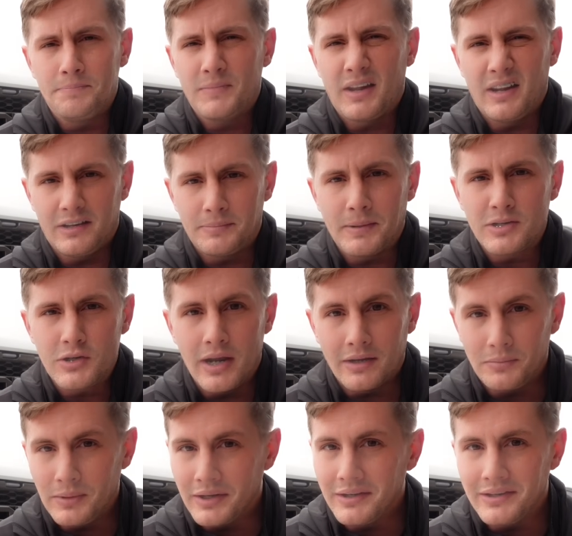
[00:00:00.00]
especially
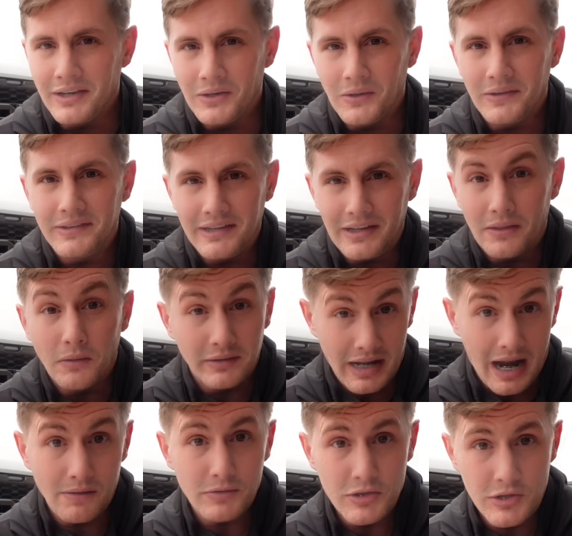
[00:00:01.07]
as we continue to see those
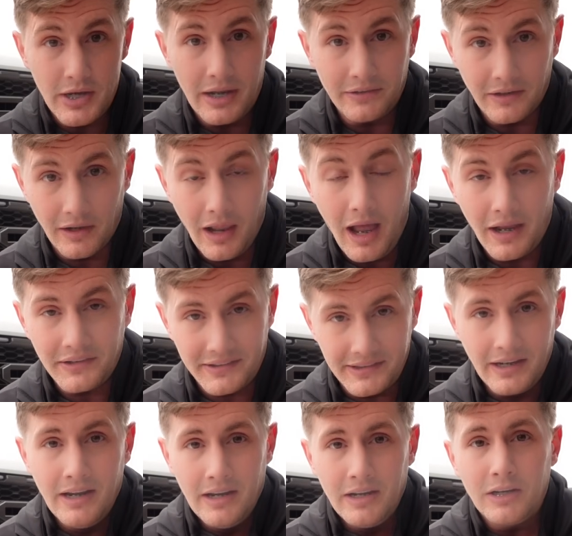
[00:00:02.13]
average days on lots
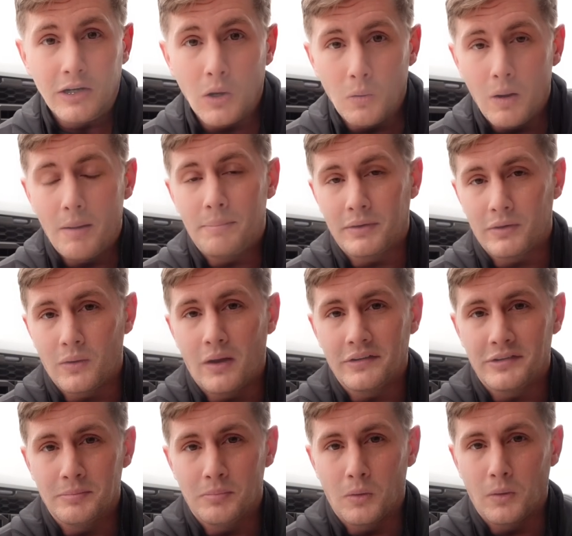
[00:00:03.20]
go up across
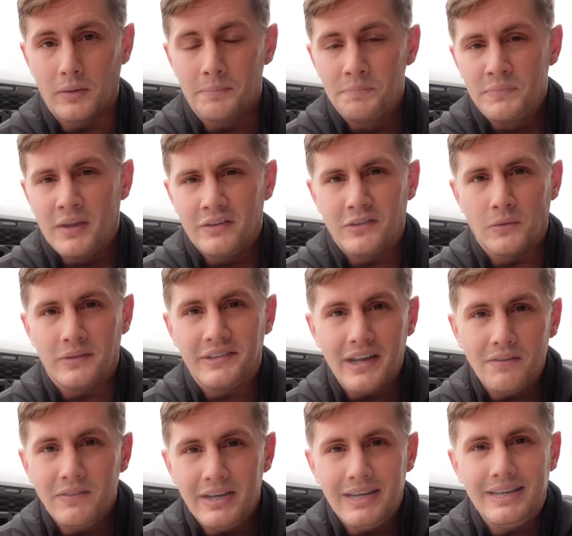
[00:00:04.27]
the board. So
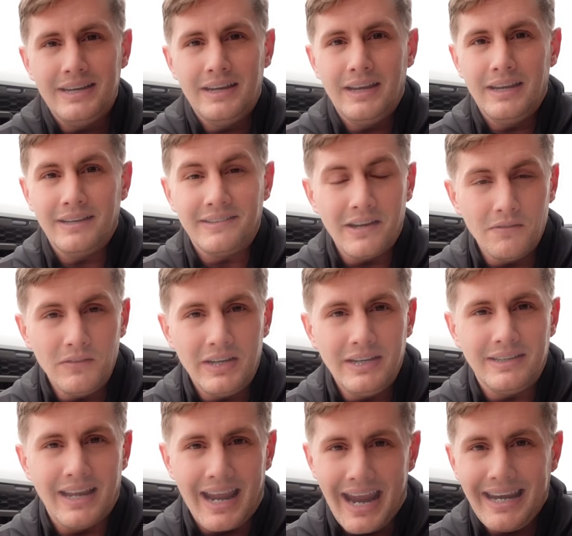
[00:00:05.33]
70
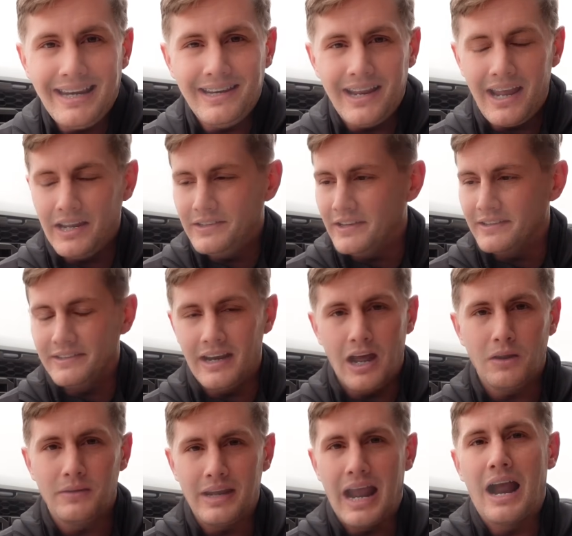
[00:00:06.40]
to 80 days is
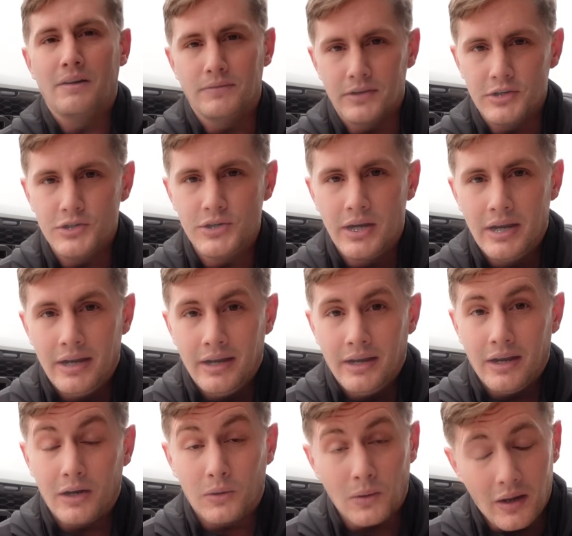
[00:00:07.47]
now the average
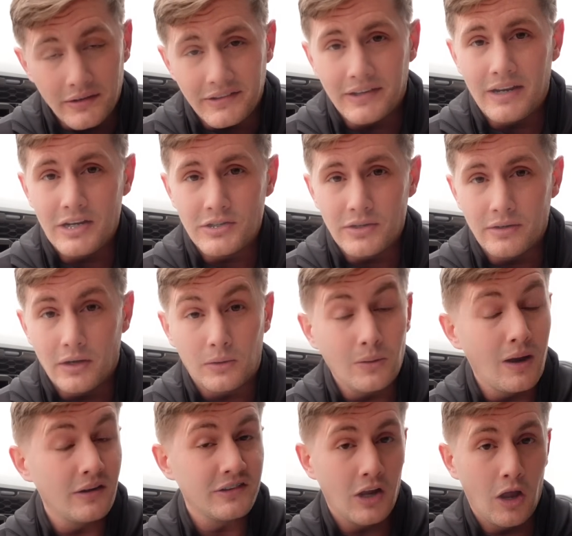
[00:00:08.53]
across the nation,
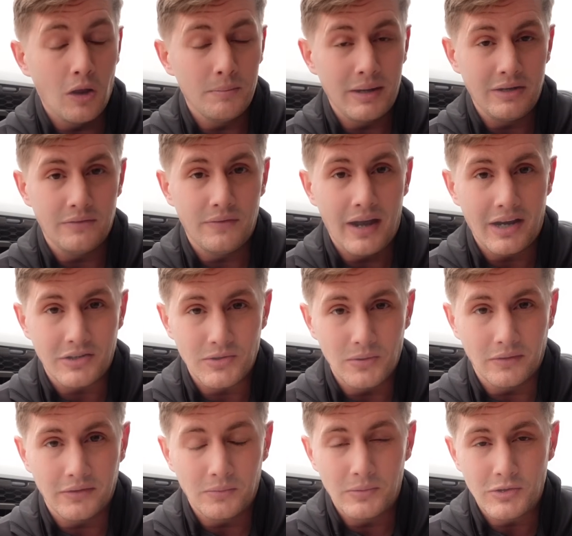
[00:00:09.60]
across all
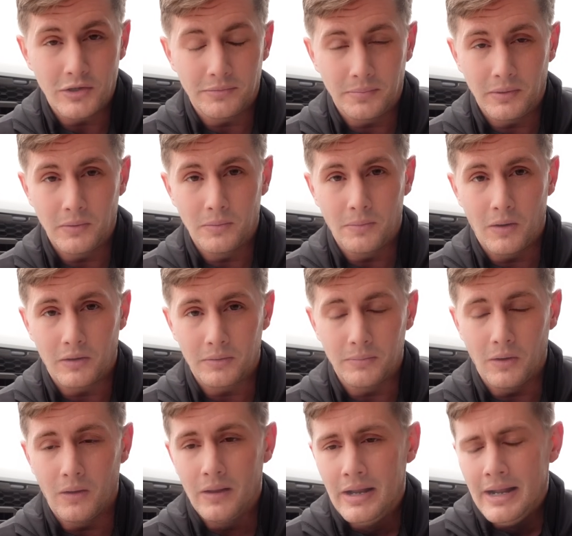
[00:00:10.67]
manufacturers, which is pretty remarkable.